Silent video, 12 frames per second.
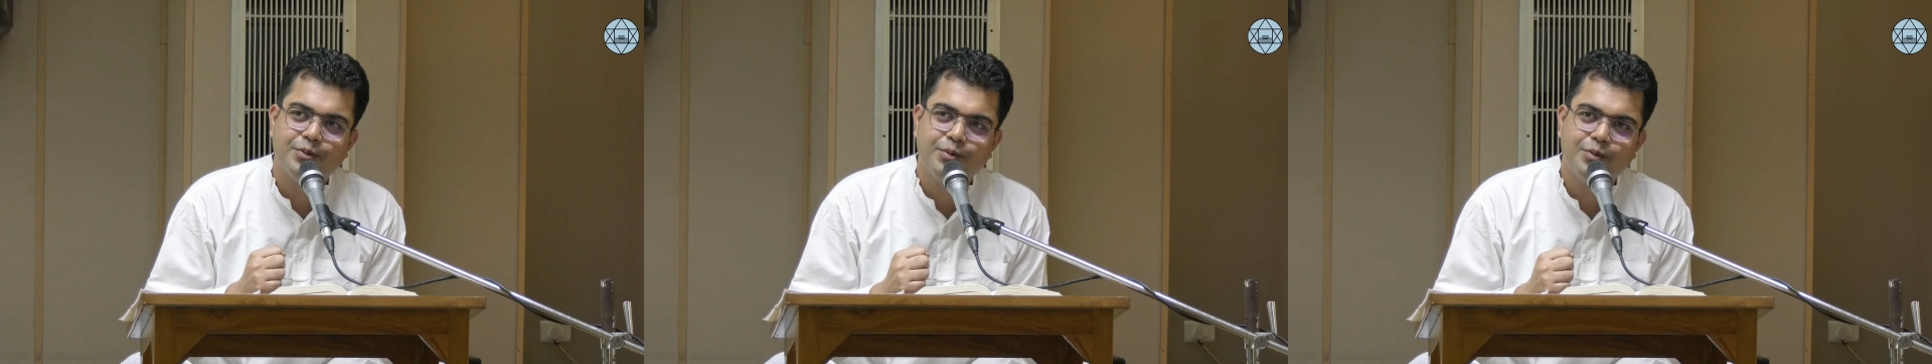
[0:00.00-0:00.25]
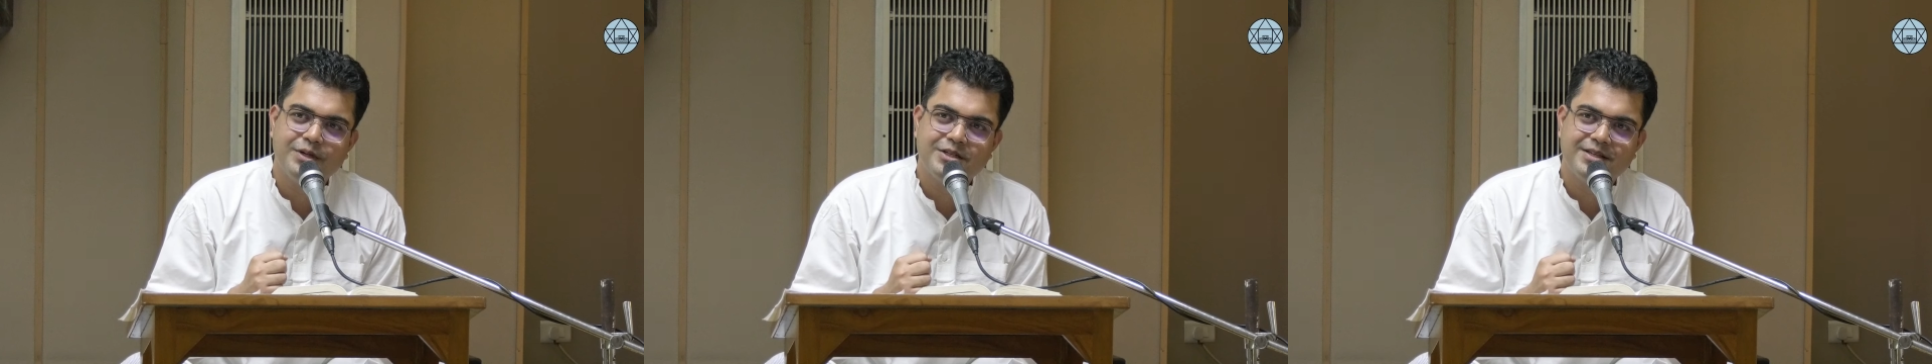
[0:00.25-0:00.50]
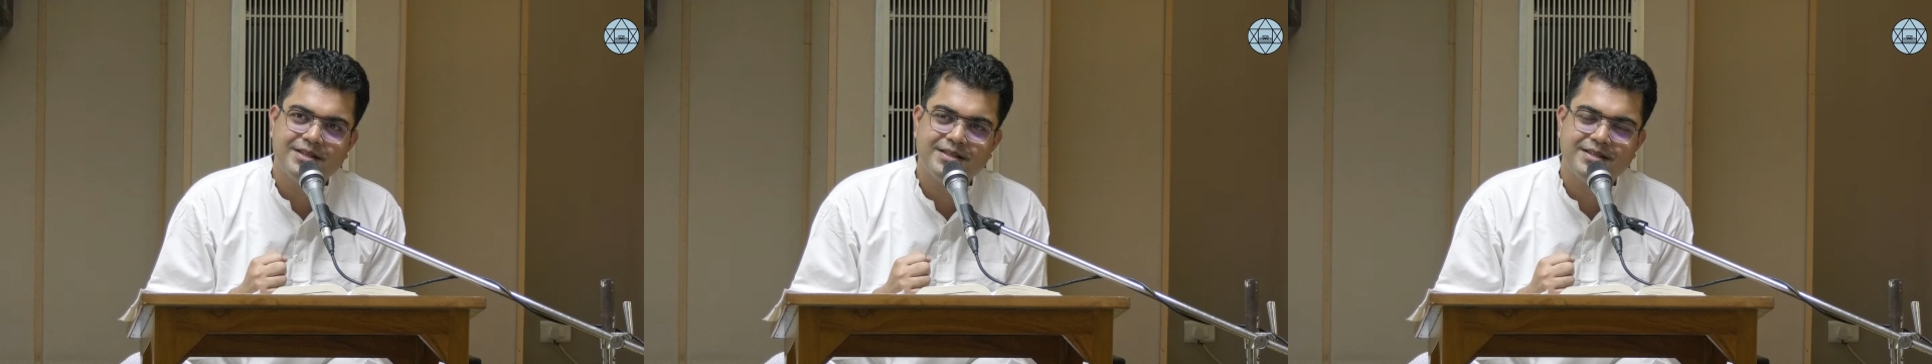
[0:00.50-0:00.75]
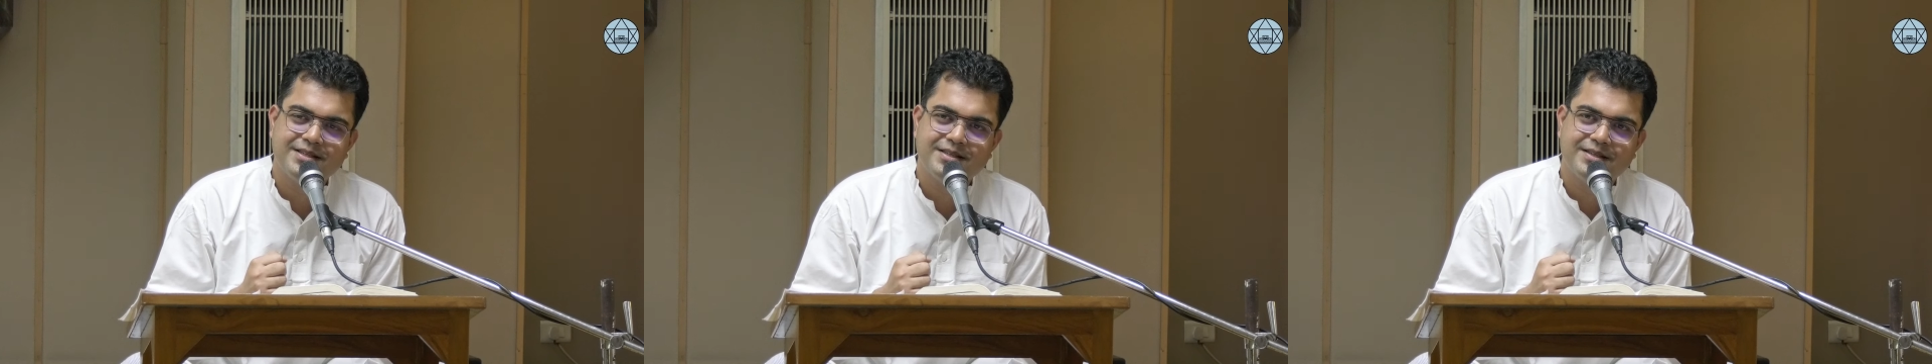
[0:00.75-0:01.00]
which
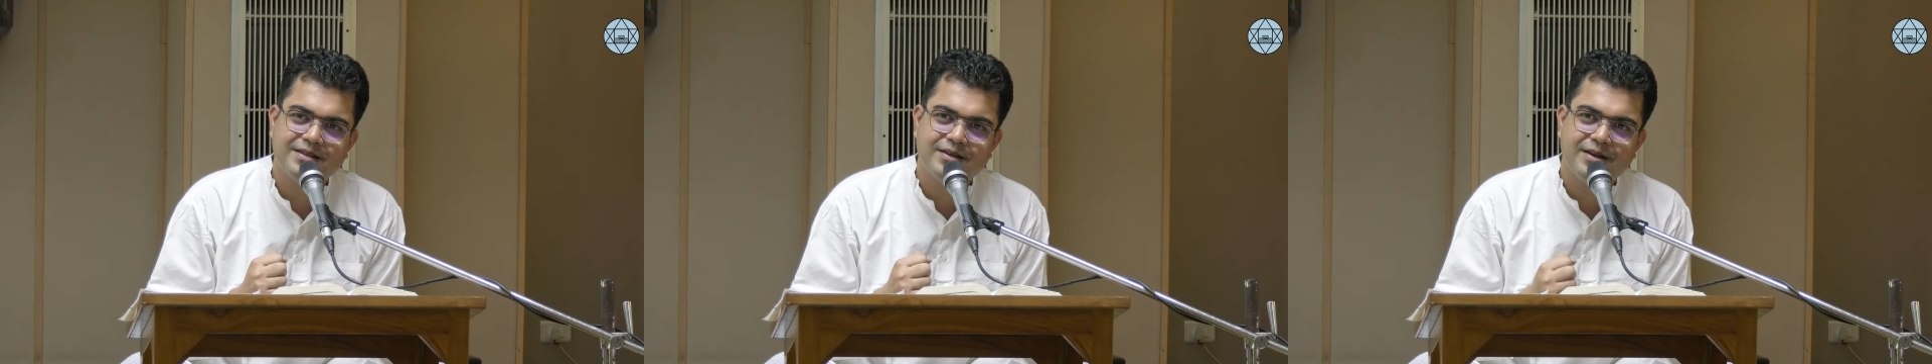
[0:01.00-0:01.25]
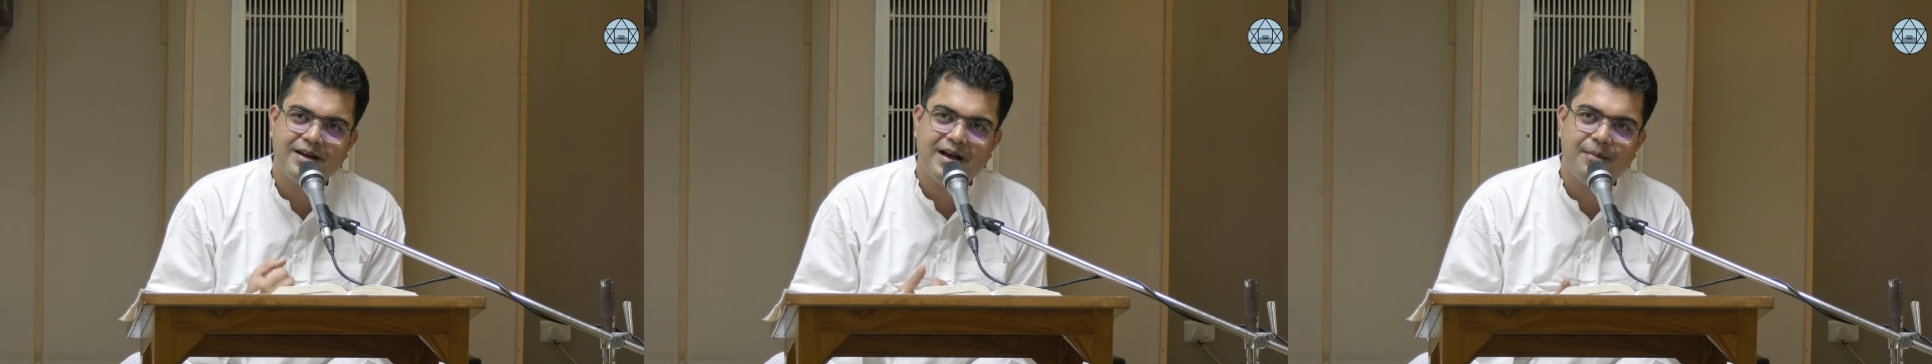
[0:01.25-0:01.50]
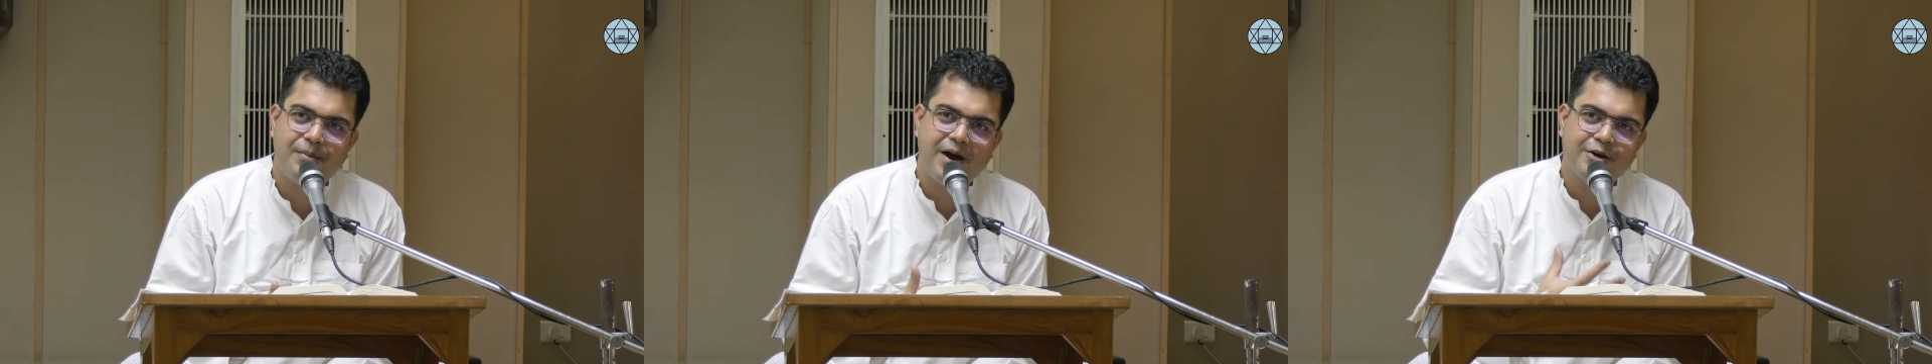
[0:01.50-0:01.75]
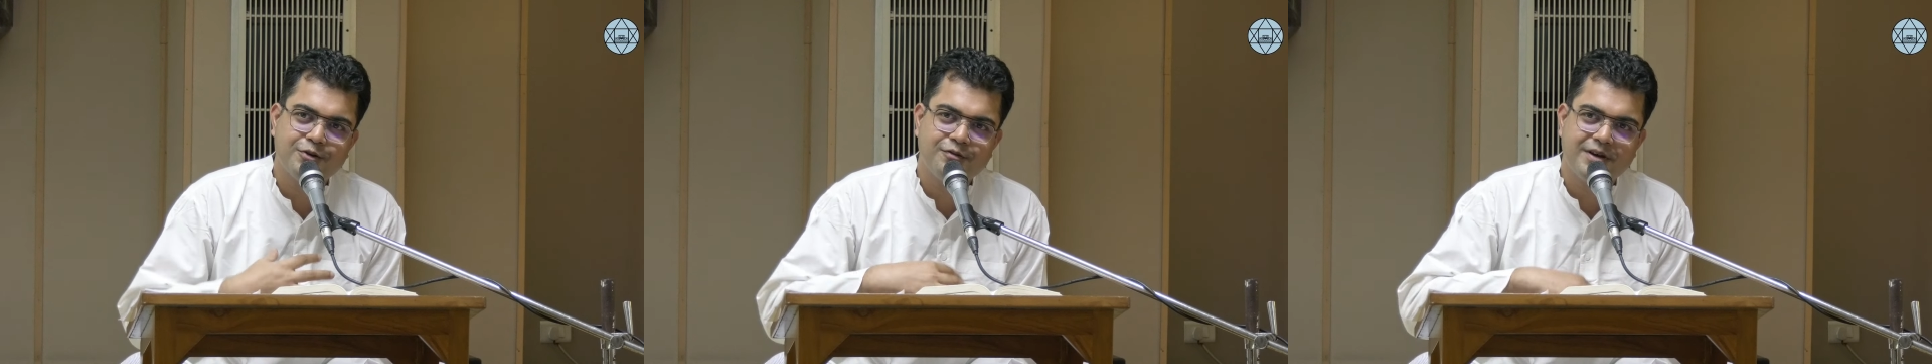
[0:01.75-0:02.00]
is a
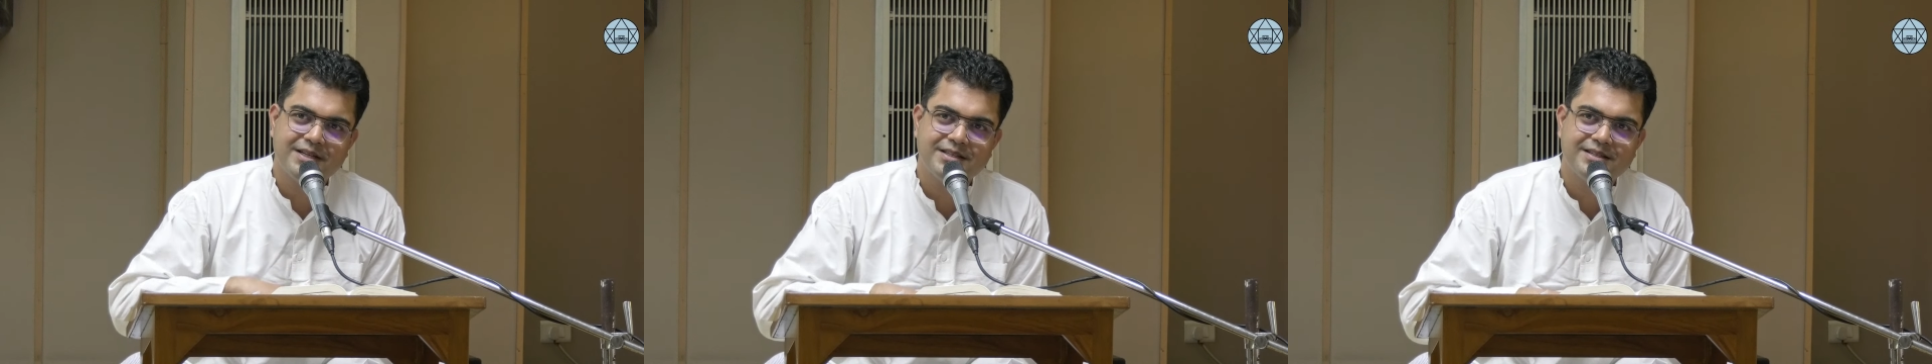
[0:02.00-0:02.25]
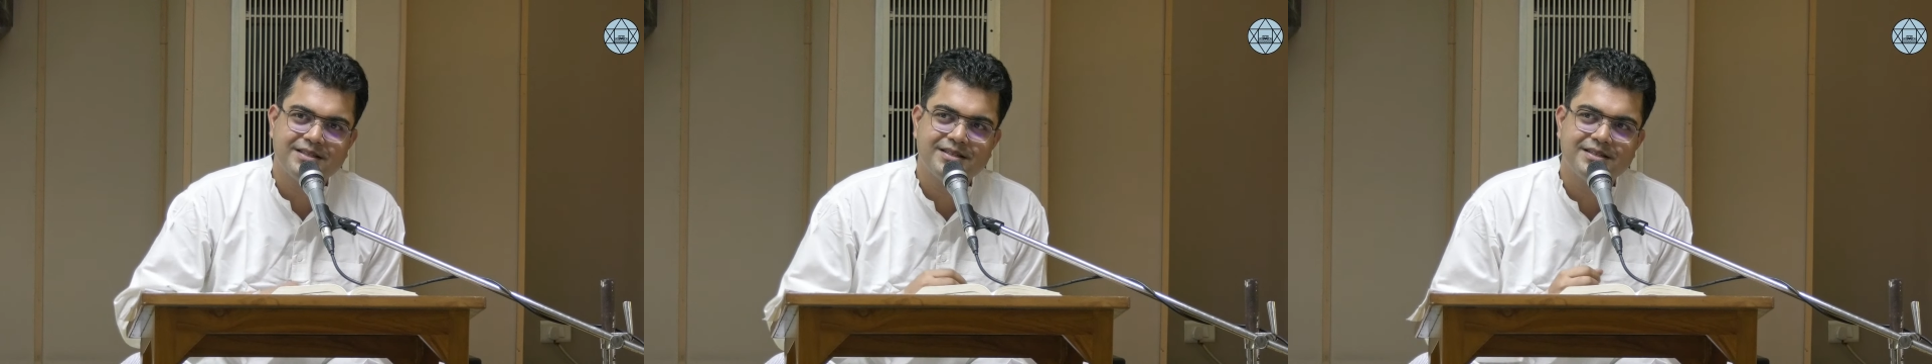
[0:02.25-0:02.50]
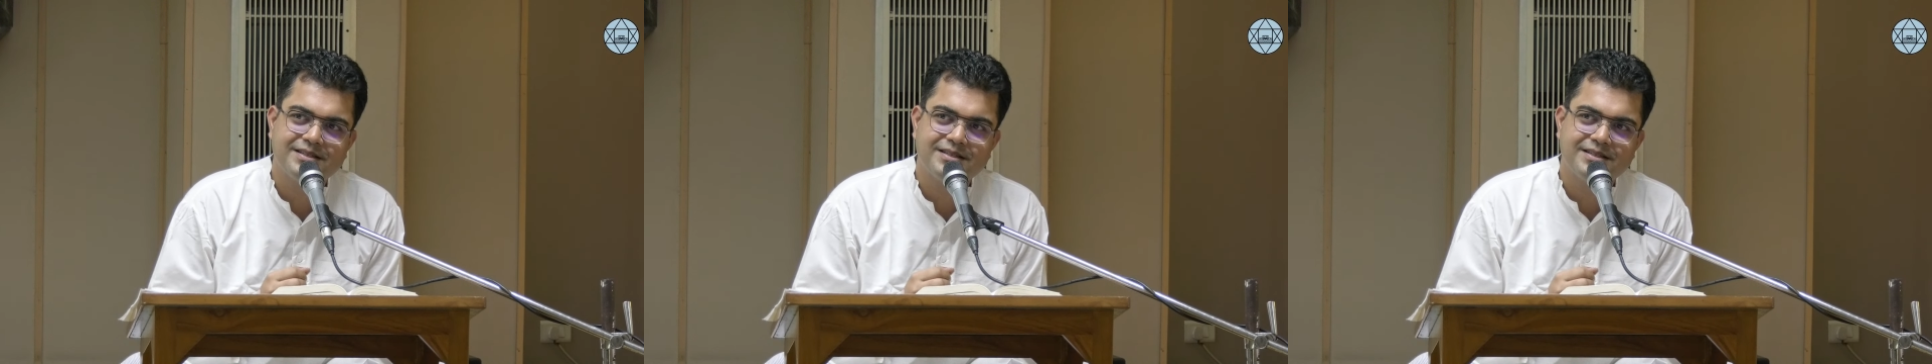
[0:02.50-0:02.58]
part of us